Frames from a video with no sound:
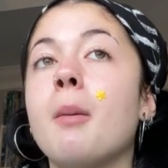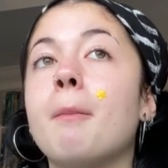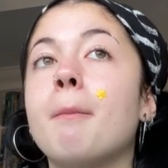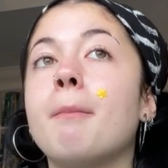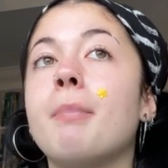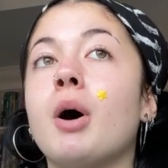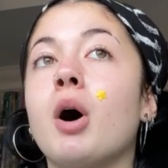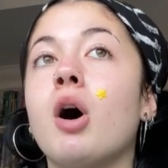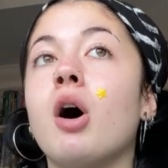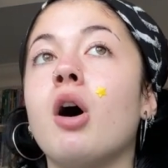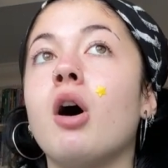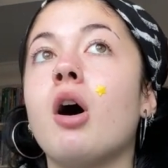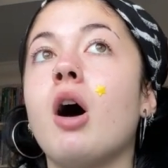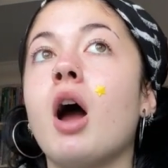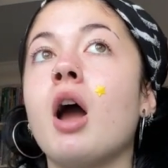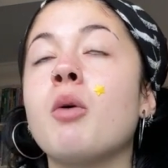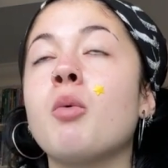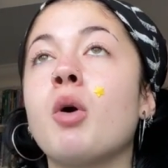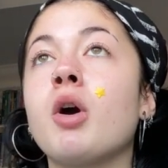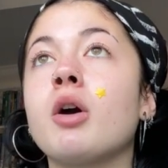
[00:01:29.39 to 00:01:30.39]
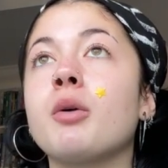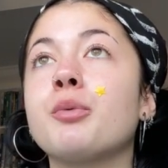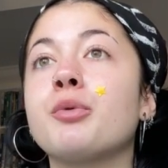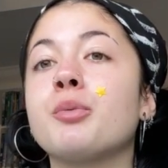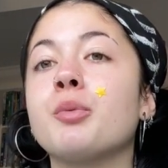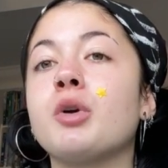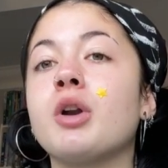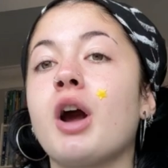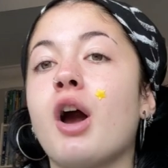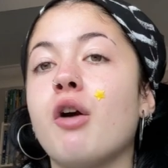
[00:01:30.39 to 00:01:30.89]
But I woke up
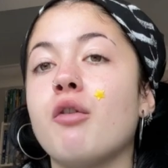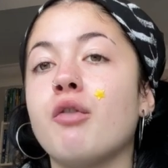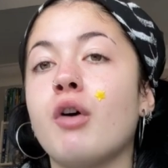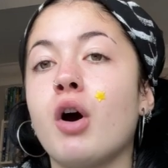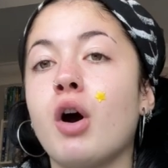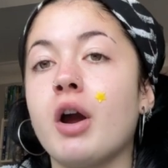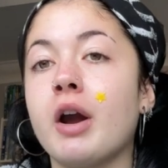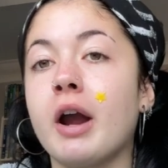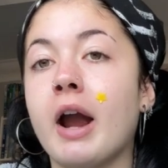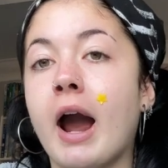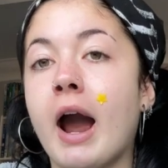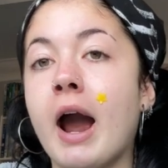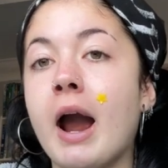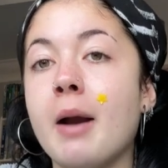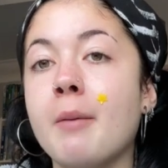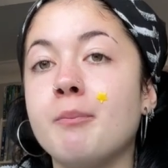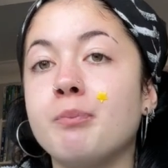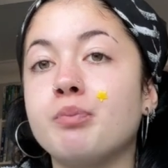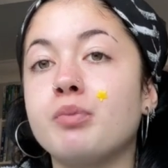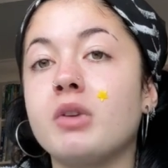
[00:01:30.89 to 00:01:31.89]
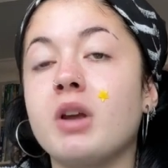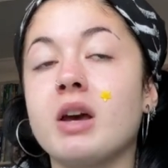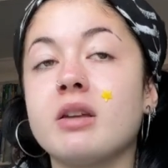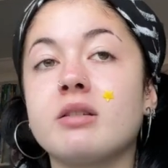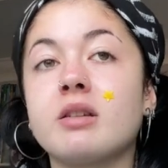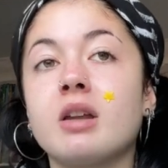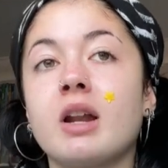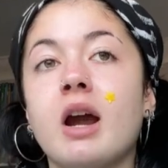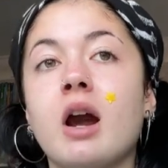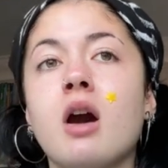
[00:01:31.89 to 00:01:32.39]
this morning, I felt okay.
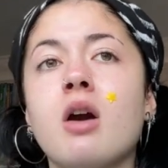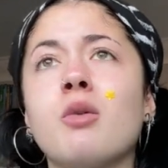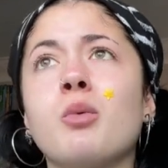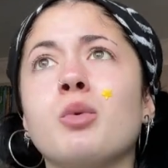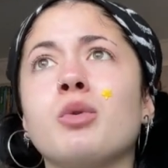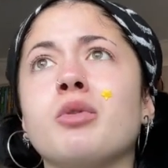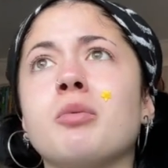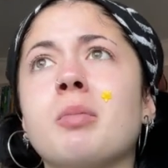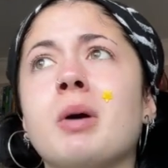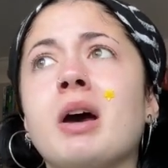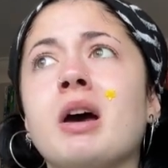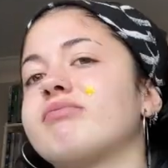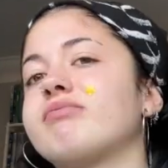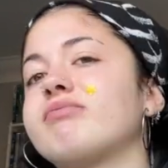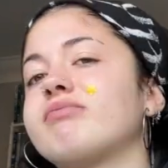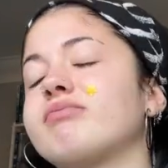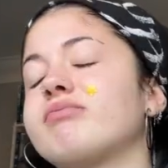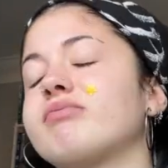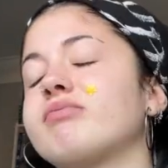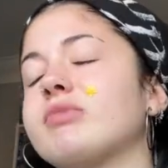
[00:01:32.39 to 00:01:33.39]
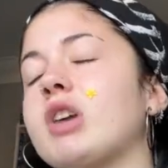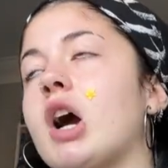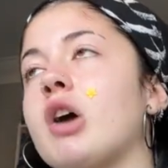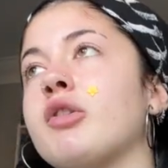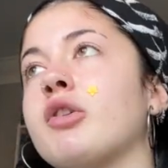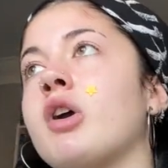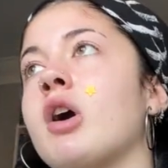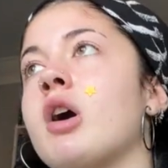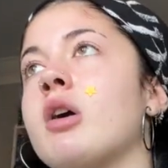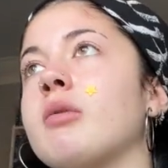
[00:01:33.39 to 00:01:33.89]
Yesterday I was a bit, I
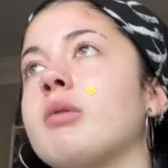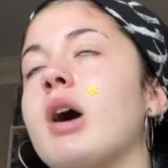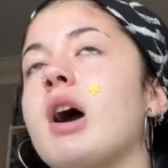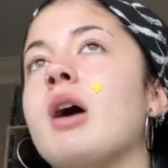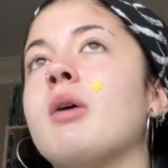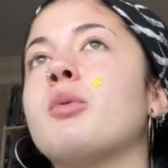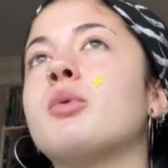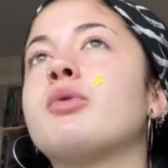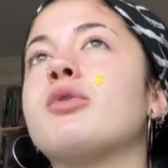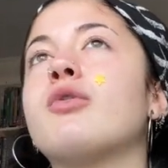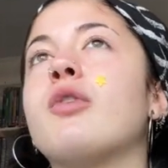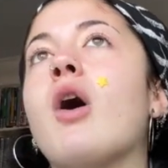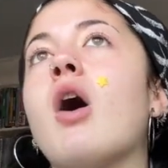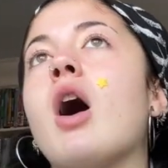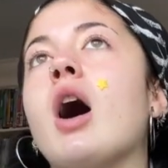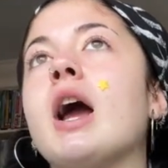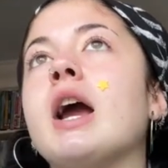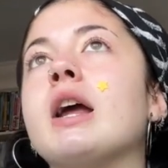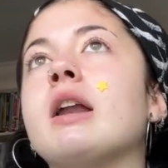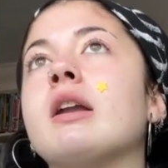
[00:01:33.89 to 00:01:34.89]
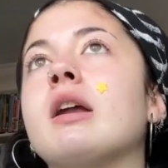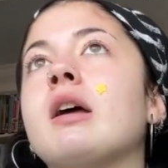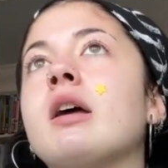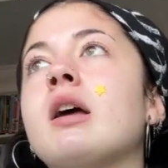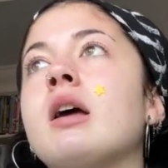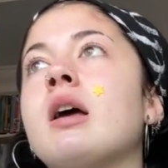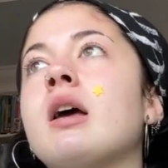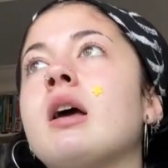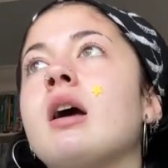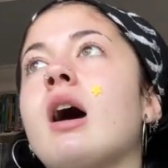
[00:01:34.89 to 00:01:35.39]
don't know, I was fine.
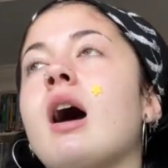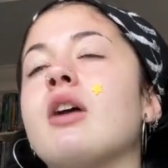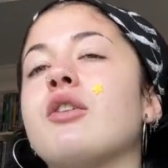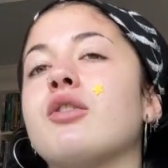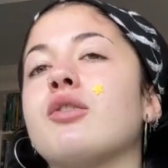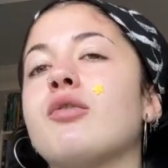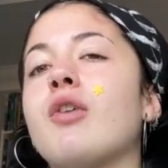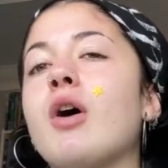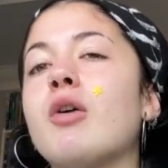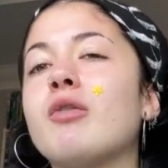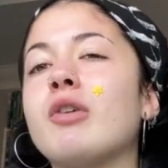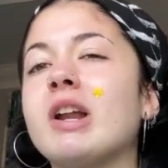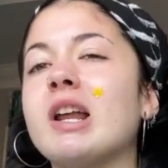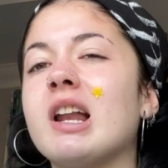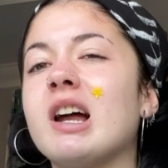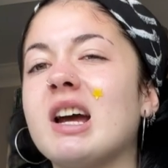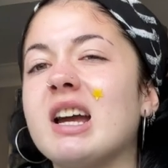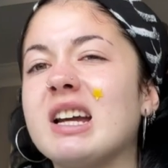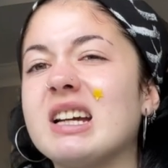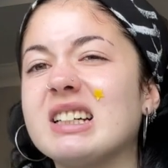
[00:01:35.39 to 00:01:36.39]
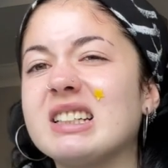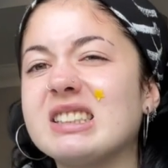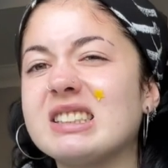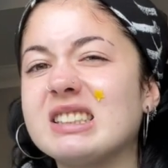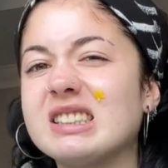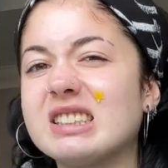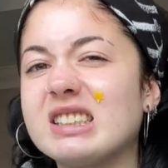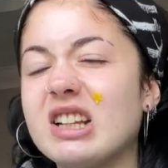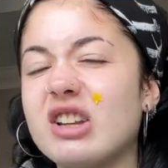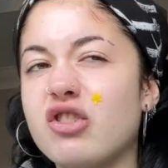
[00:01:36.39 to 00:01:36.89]
I just felt really like
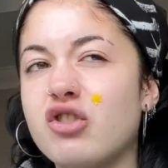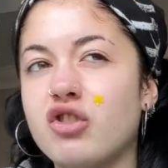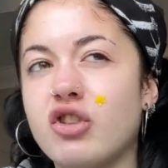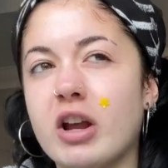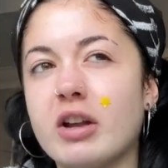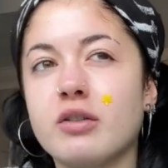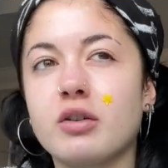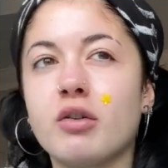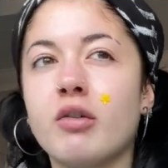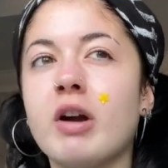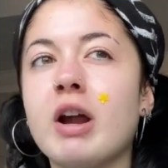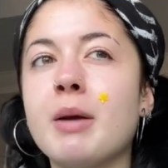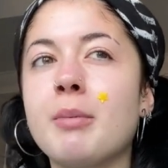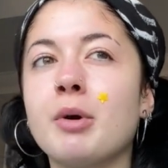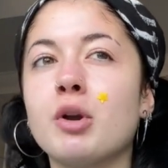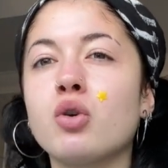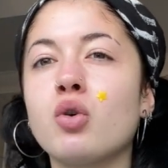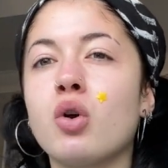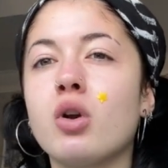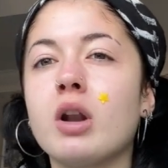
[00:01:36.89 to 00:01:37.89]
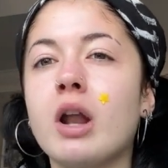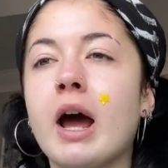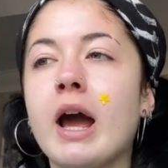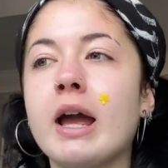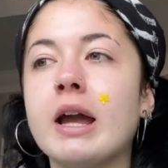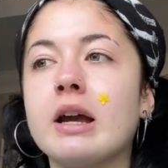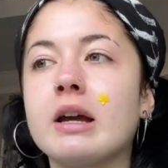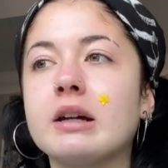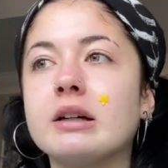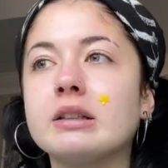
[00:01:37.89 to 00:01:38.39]
jittery, but not
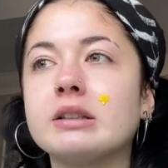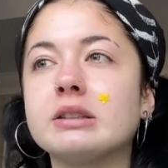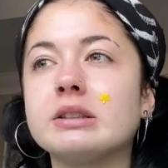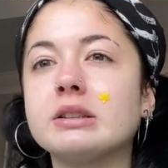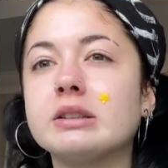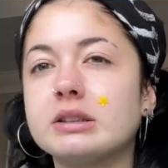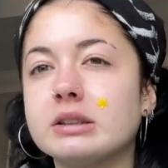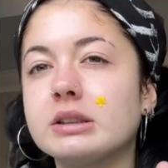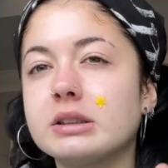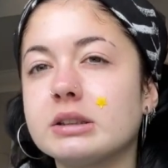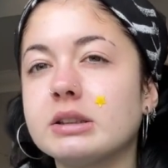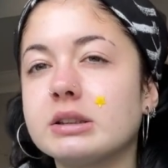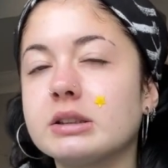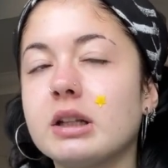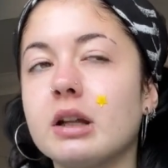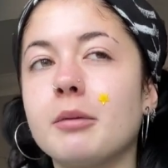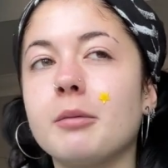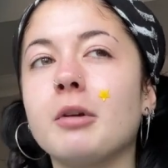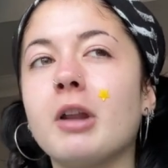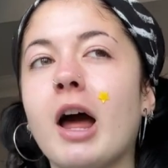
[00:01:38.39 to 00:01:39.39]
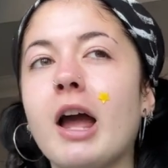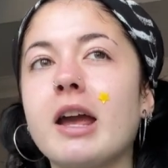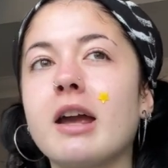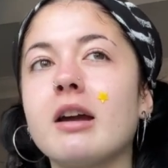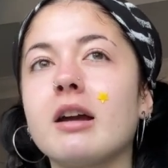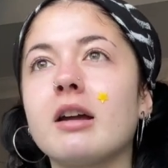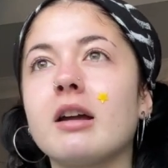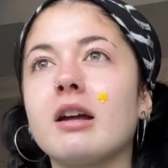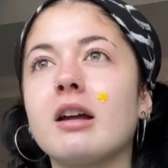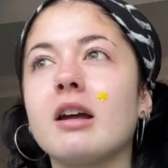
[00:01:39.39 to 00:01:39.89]
like
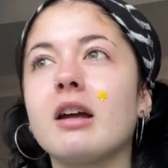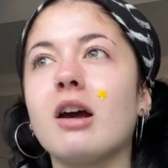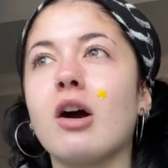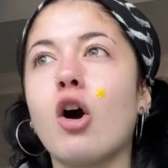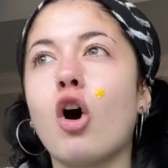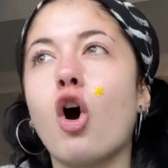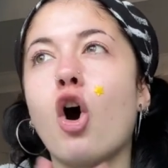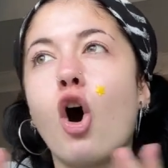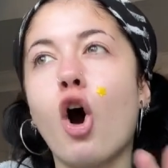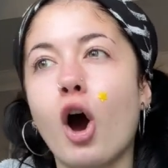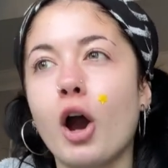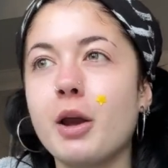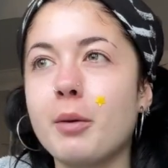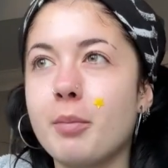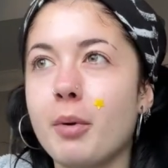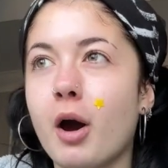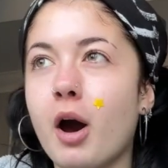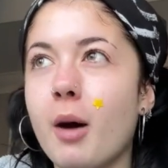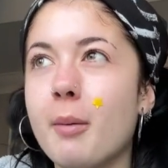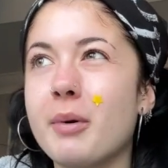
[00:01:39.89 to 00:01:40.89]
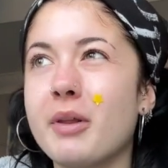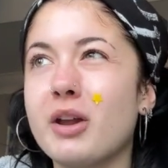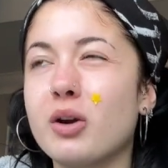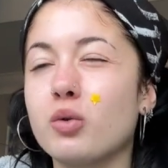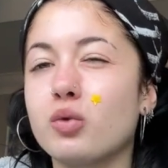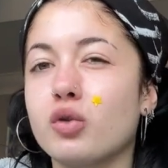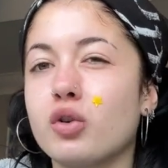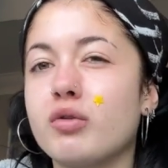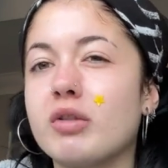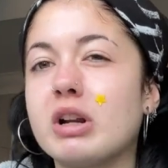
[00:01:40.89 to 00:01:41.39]
hyper, but then
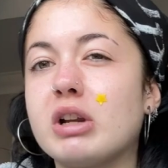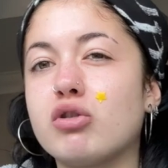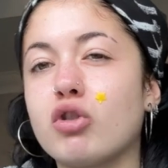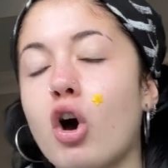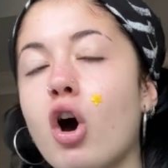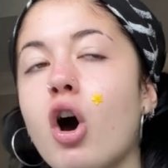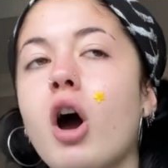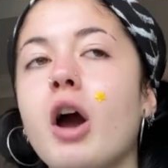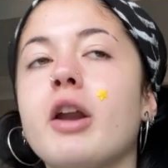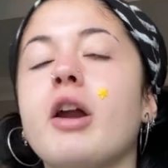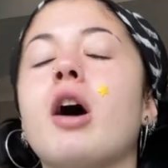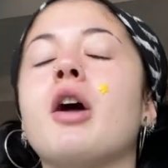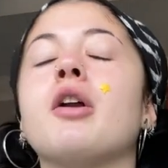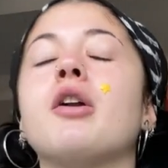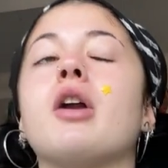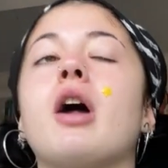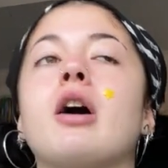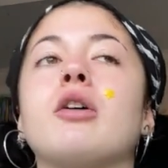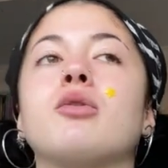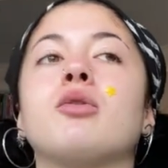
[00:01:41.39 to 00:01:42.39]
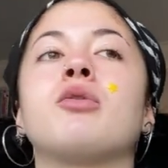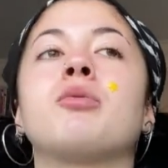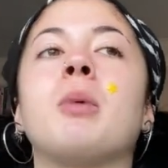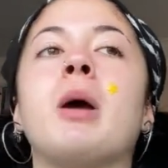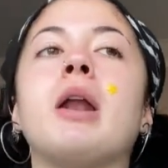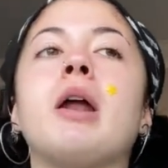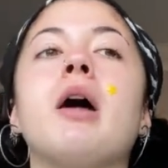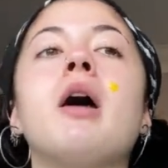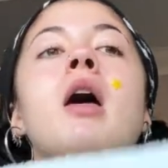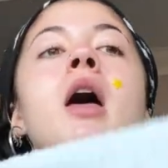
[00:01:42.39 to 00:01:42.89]
also really tired. I don't know how to explain it.